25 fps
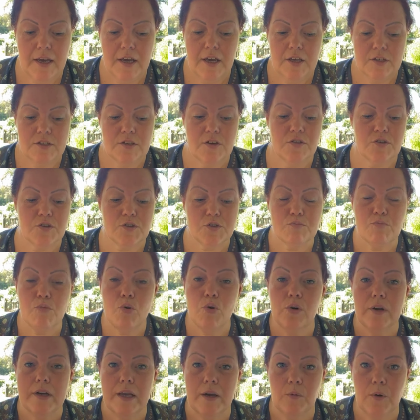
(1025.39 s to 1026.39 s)
So this
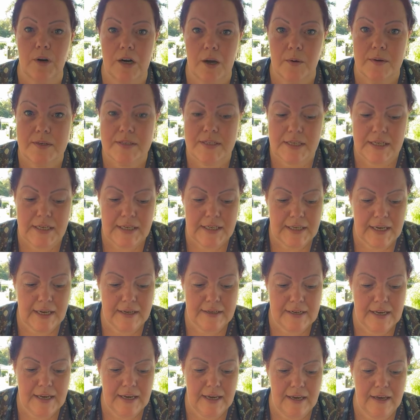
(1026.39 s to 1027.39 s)
morning when I was sitting down
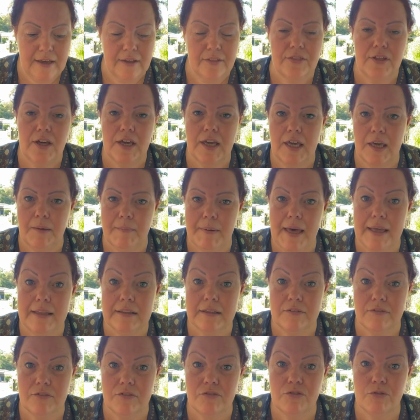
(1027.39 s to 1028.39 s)
here thinking about
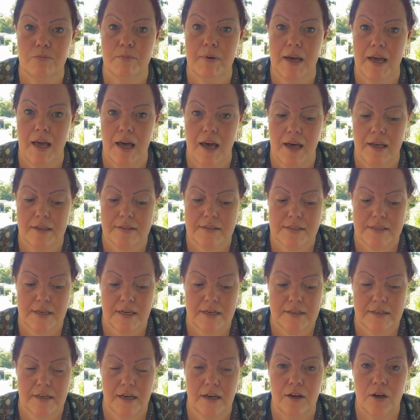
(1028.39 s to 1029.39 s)
living from my heart
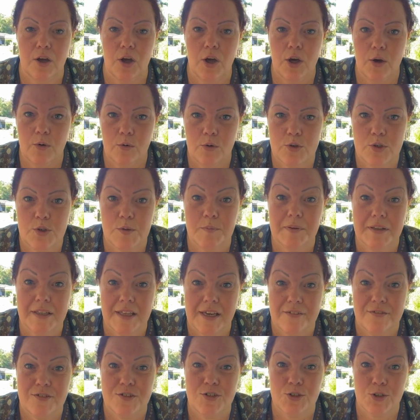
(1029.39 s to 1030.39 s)
center, would you
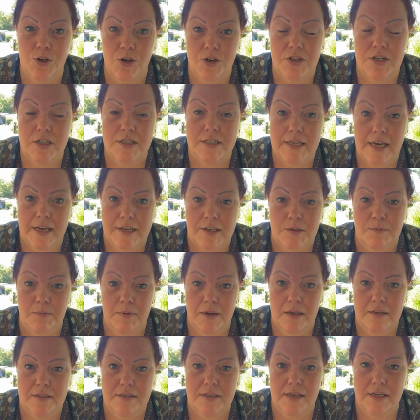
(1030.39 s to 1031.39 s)
believe Sonia texts me
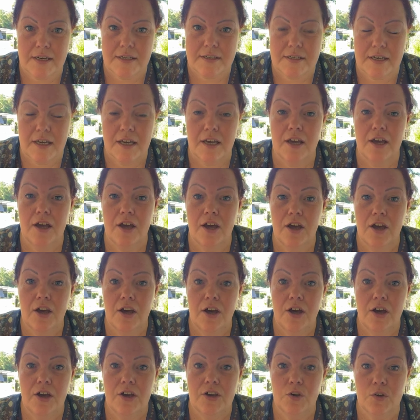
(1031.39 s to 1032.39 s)
and says,
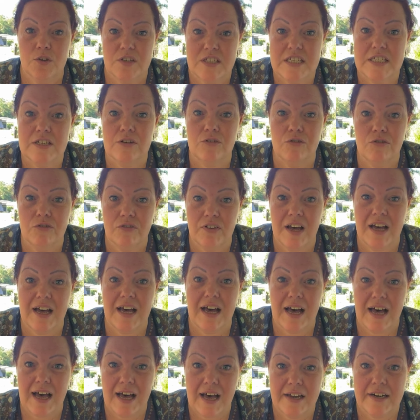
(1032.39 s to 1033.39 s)
your silver
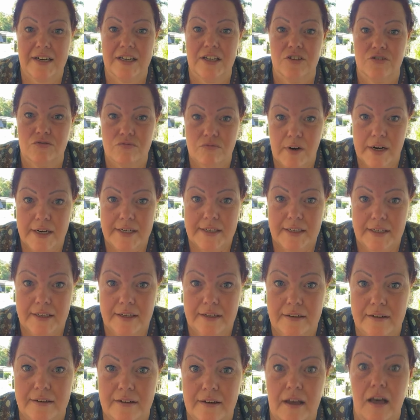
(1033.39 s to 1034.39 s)
heart is ready.
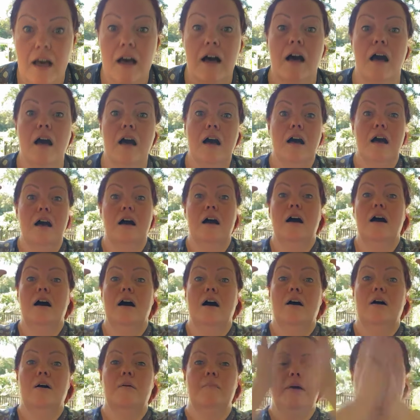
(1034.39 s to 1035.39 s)

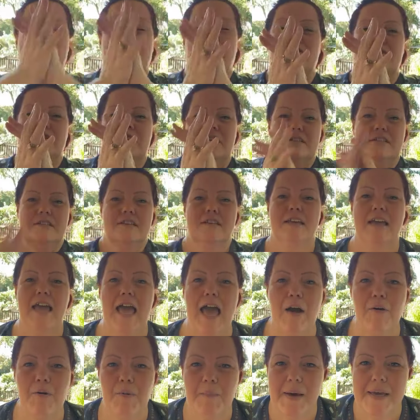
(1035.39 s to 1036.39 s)
Oh my goodness.
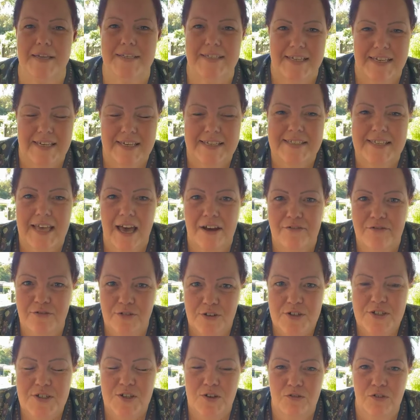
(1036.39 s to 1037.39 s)
How amazing is that for
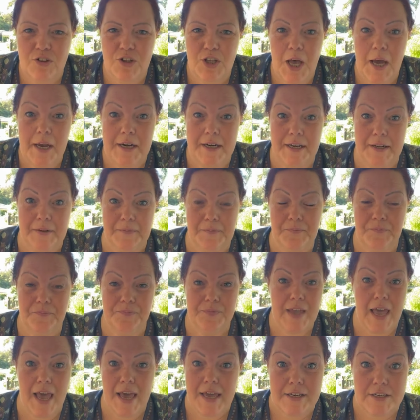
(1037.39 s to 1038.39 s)
a silver lining
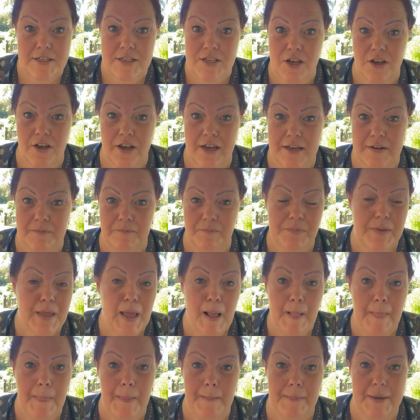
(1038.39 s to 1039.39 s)
and a sign
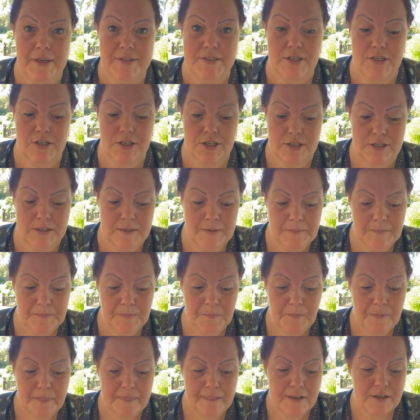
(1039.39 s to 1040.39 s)
and the messages?
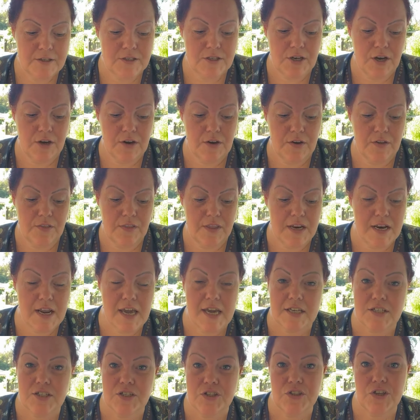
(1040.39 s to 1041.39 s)
So the
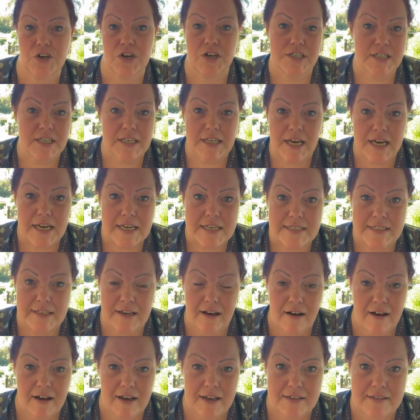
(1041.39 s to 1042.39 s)
next 30 days,
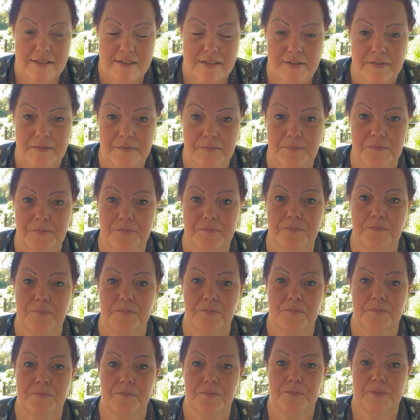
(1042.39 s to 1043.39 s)
guys,
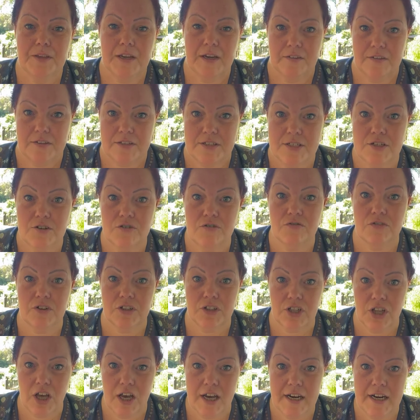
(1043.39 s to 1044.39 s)
the silver
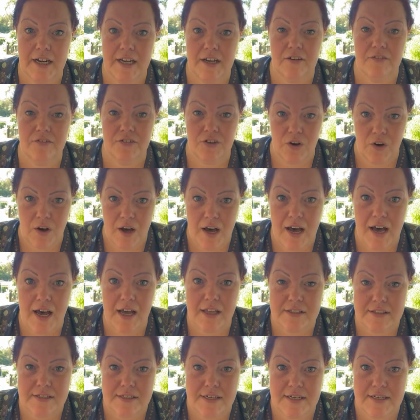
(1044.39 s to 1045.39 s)
lining of your
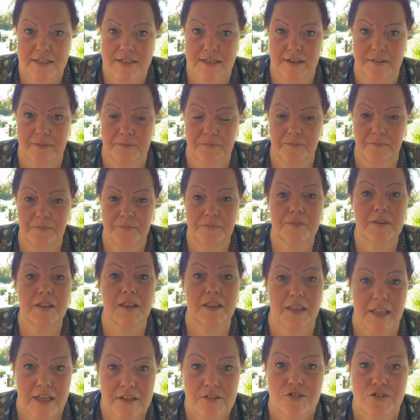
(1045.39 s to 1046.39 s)
heart center.
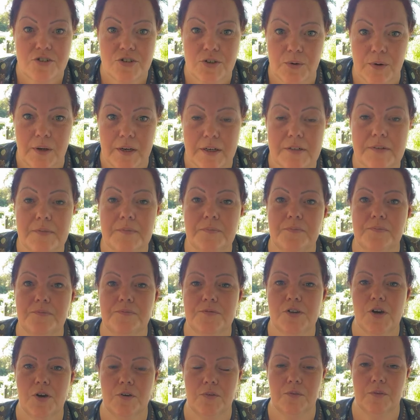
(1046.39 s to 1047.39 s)
Let's do it.
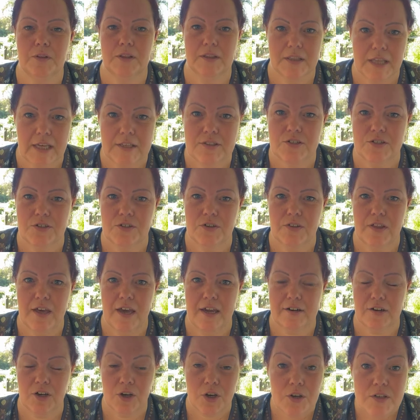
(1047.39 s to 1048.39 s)
So let's do that.
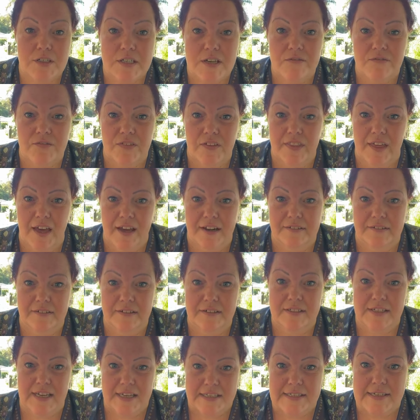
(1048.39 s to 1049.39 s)
Who's in for that?
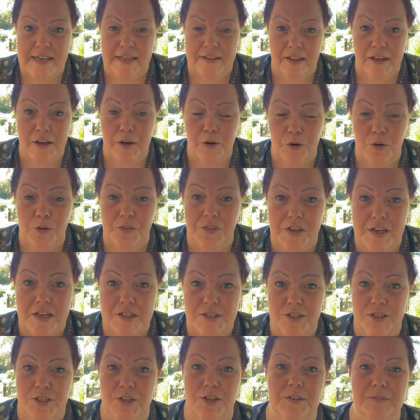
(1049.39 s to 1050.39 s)
Does that sound like a good thing
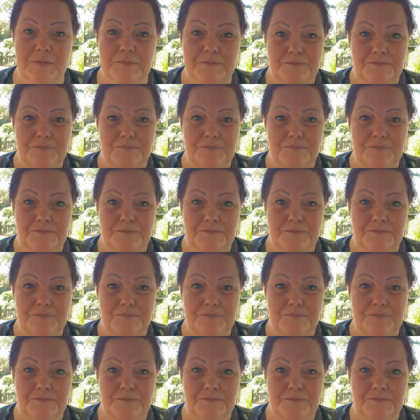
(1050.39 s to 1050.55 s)
to do?